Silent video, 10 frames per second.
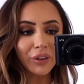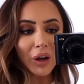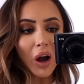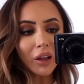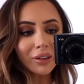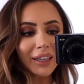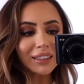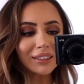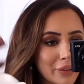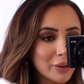for the
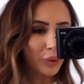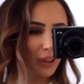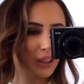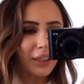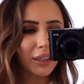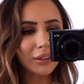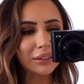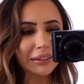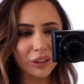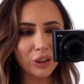holidays and if I was going to like a
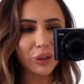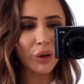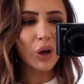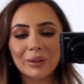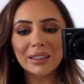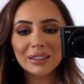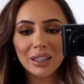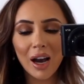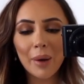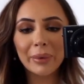dinner. So this
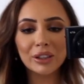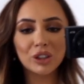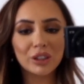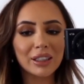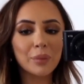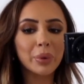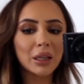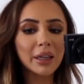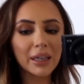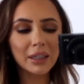top is just like a
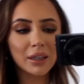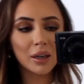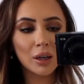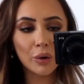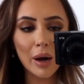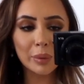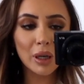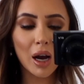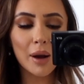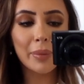plain crop
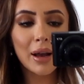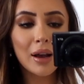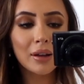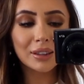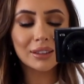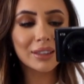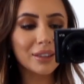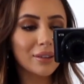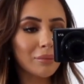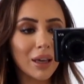top. This is
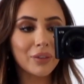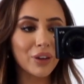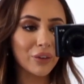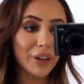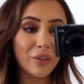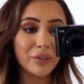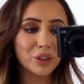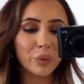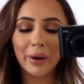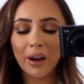like my favorite outfit
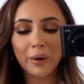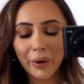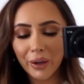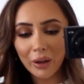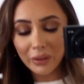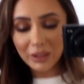to wear. I wear it all